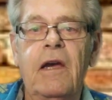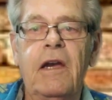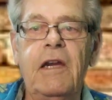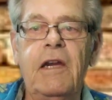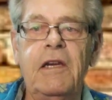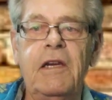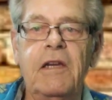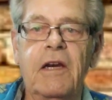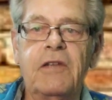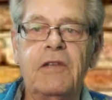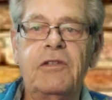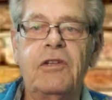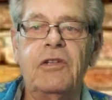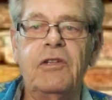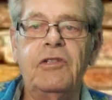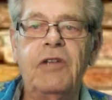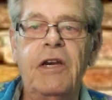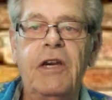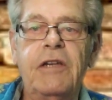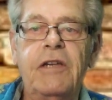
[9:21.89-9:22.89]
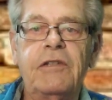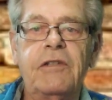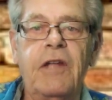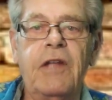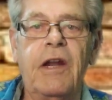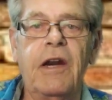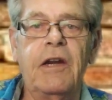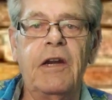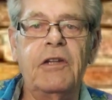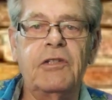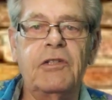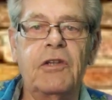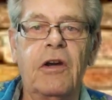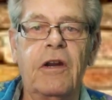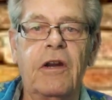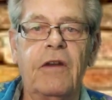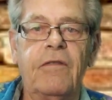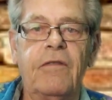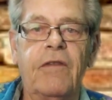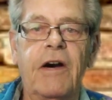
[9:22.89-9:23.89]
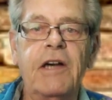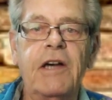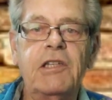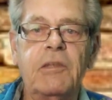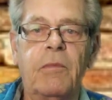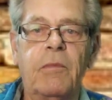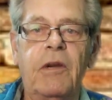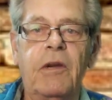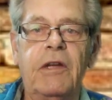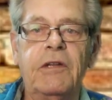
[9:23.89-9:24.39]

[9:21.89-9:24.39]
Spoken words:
He does suggest that it is not advisable